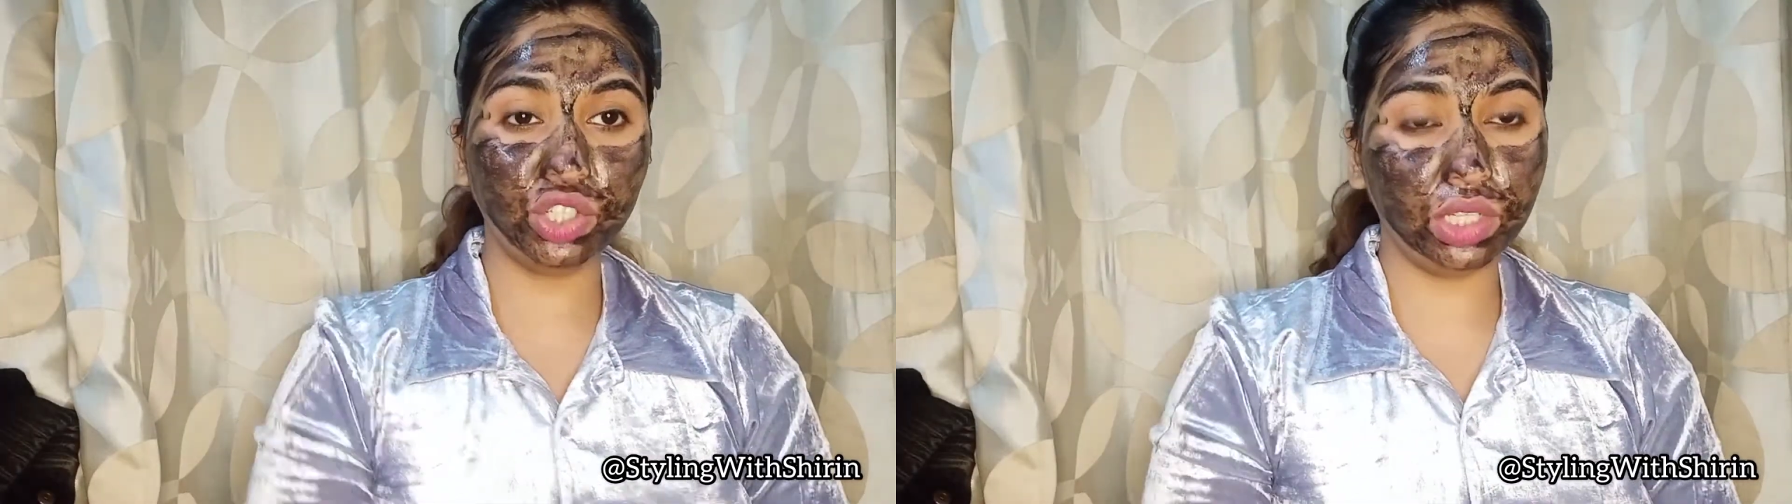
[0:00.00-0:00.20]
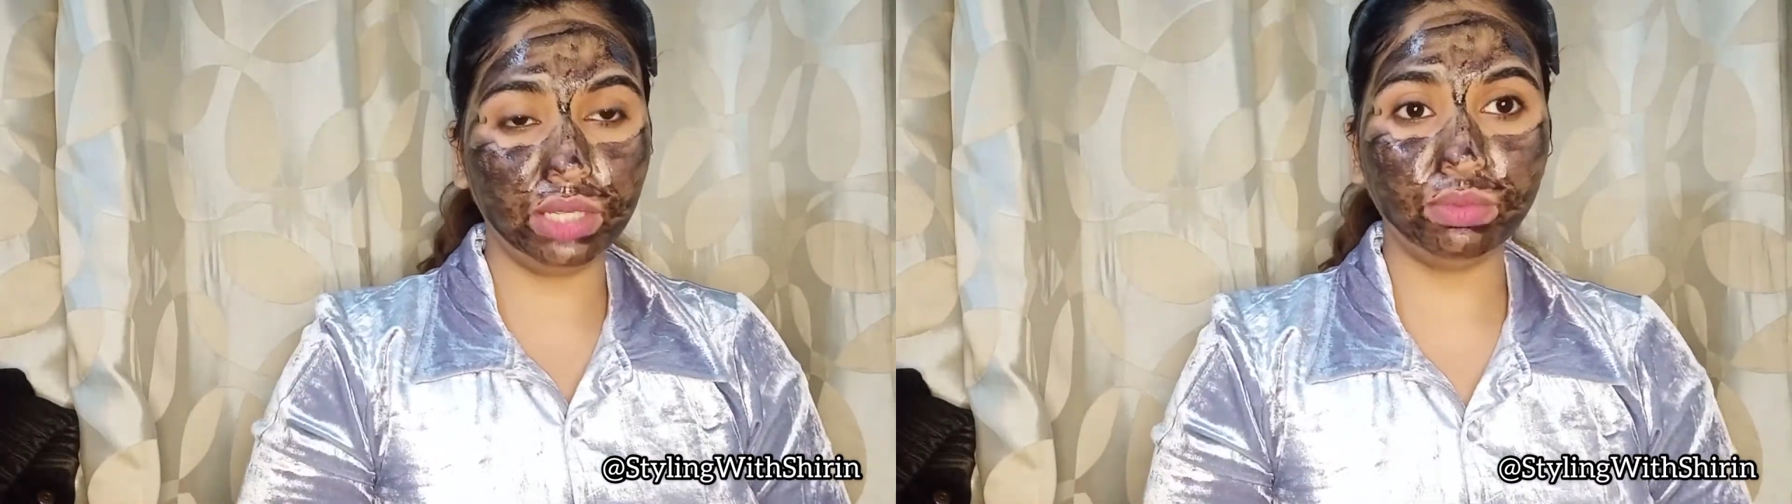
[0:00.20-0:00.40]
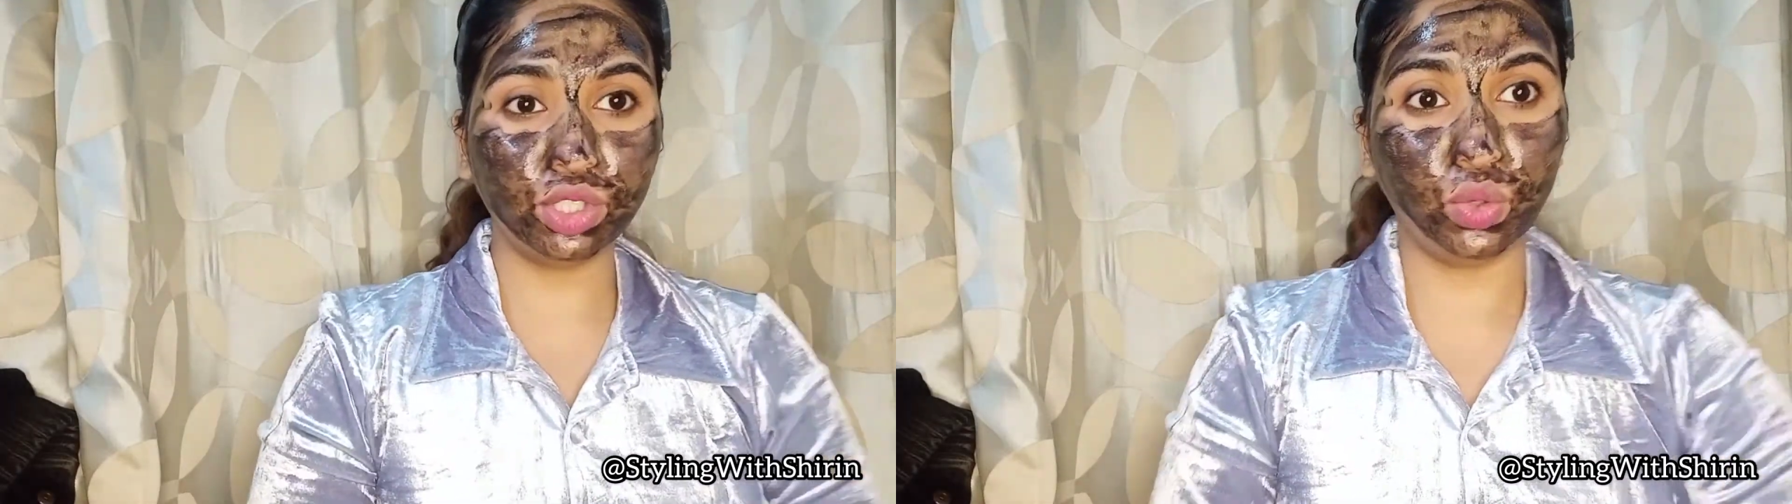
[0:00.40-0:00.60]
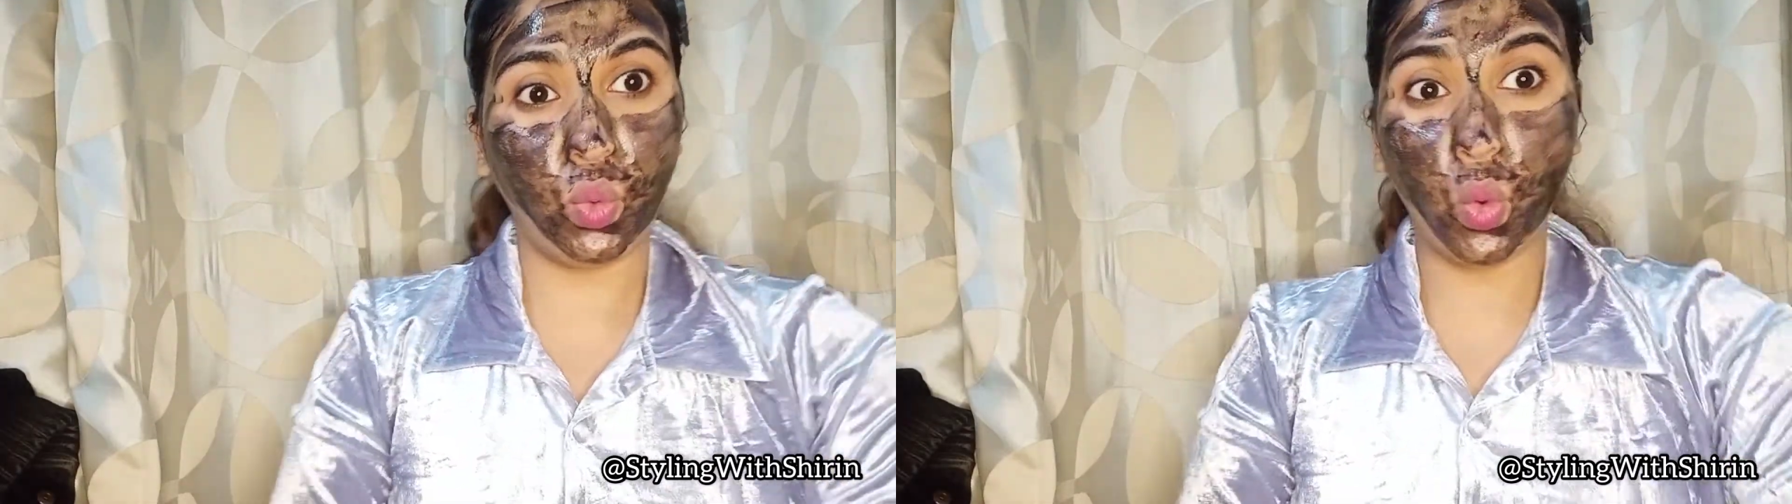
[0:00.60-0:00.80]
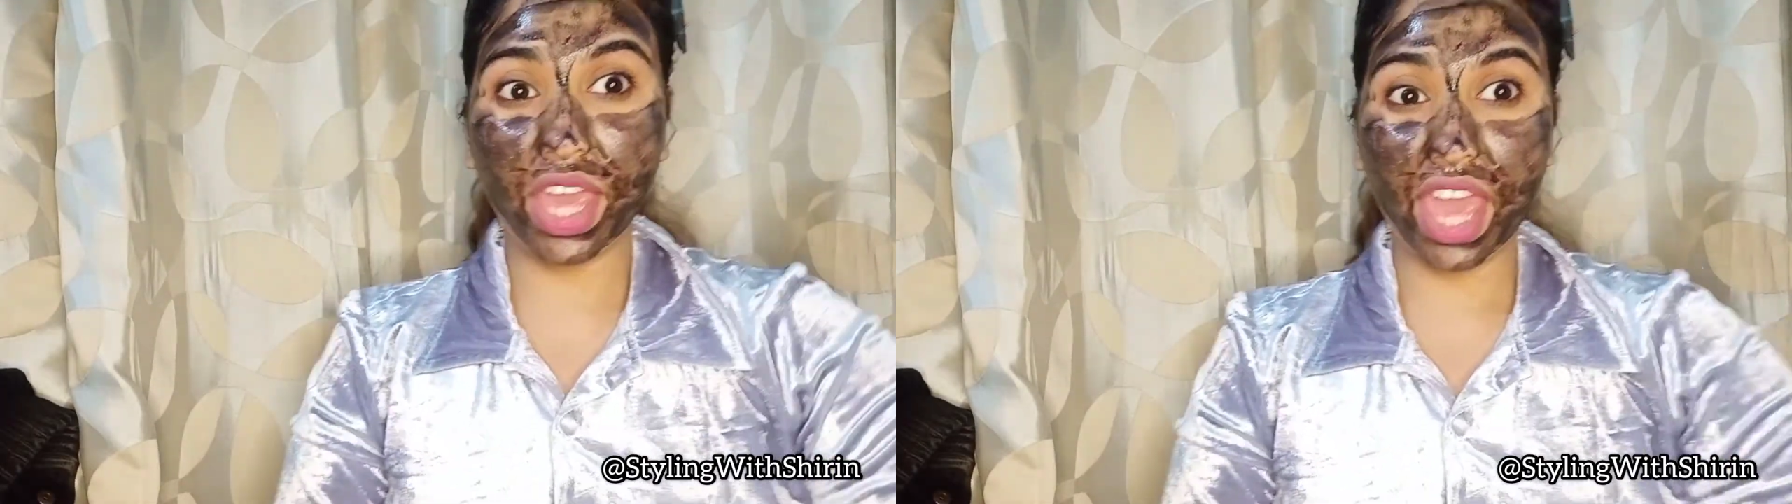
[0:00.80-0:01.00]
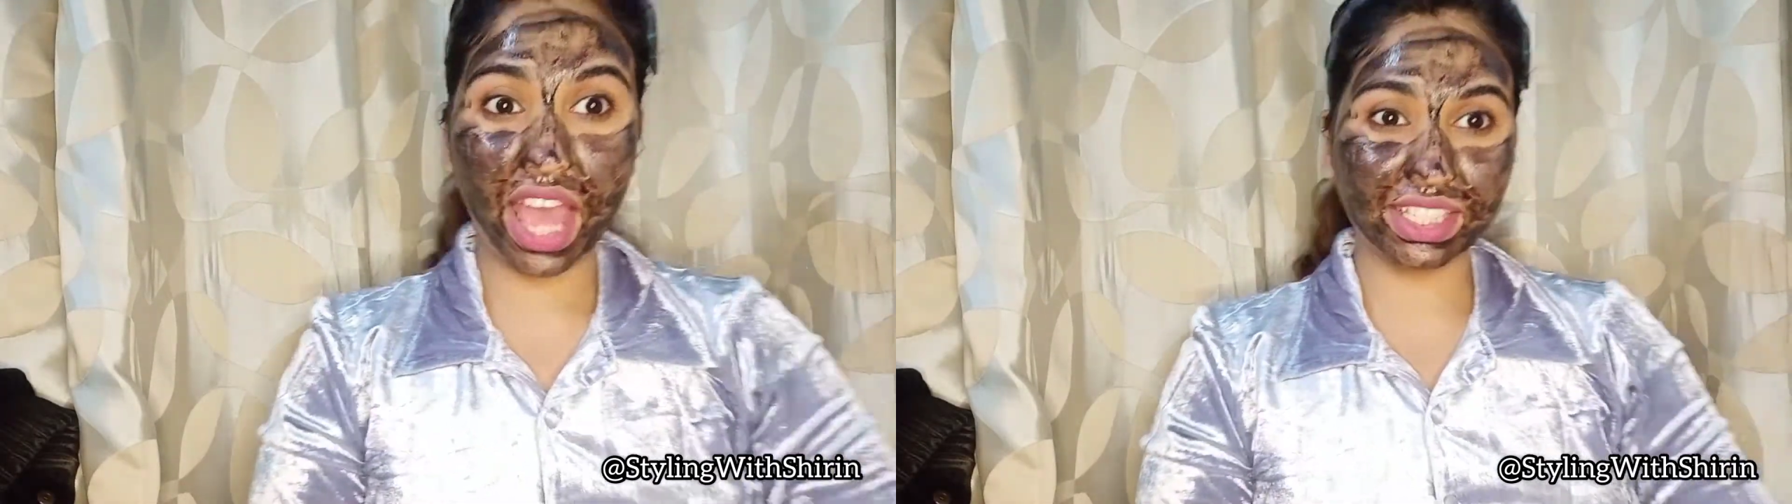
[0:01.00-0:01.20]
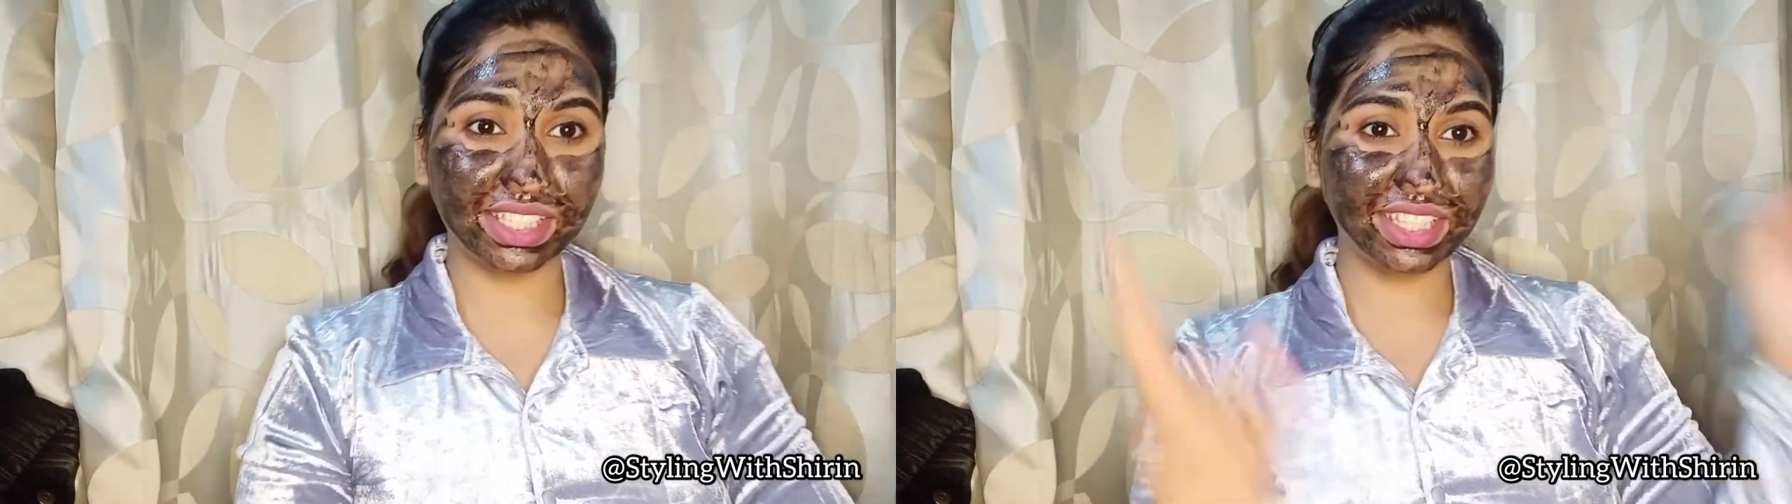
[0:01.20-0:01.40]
cream. So yes,